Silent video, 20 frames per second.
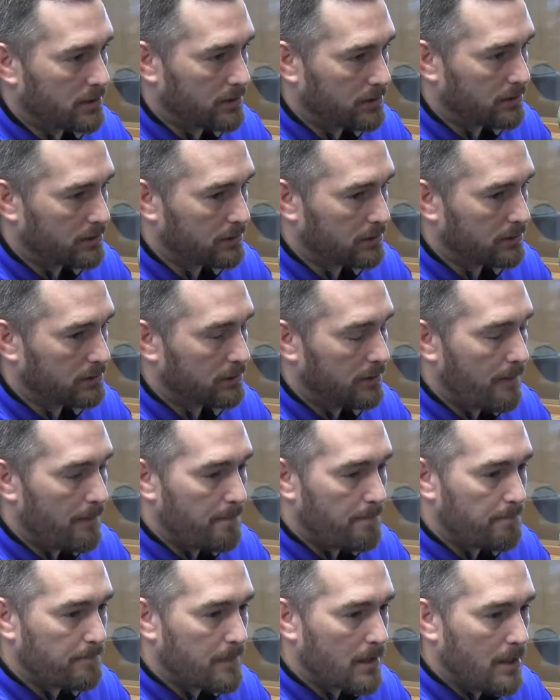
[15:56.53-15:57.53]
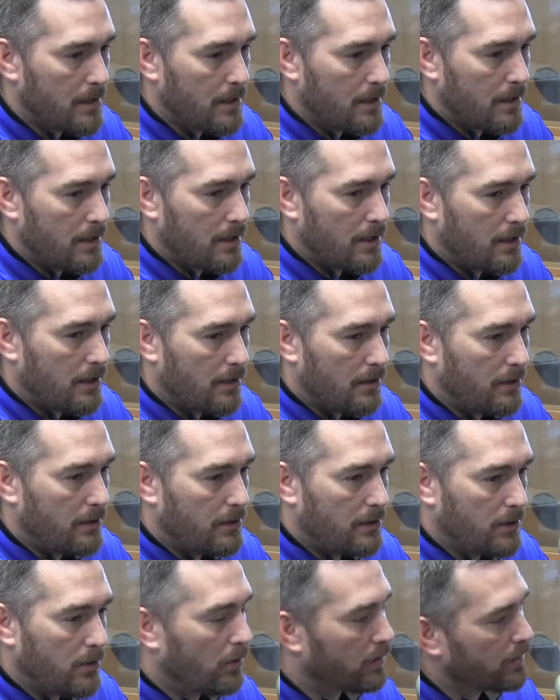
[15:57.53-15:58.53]
is
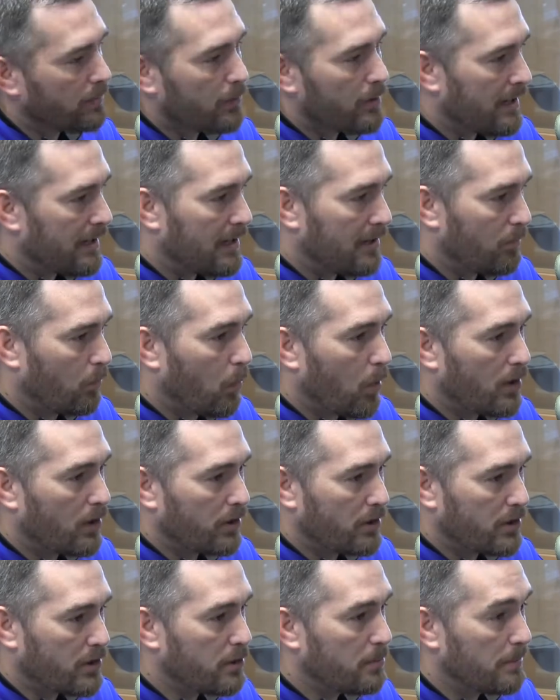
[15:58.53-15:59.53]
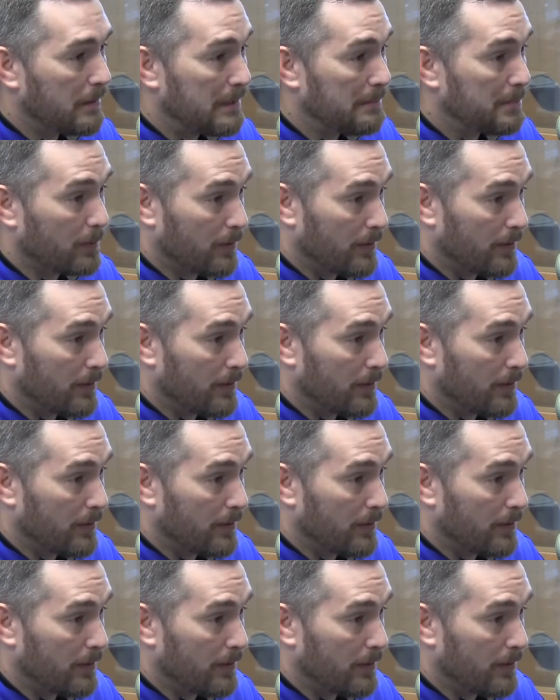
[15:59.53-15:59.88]
you only want to have one or two people